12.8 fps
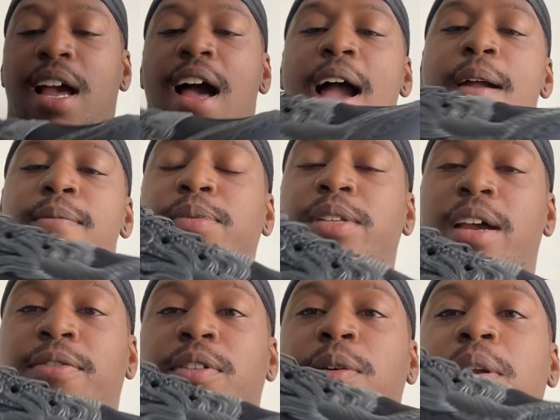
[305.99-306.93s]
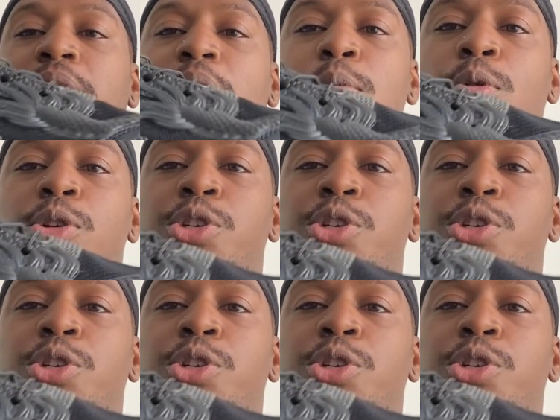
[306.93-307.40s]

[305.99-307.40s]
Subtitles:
I definitely want to get more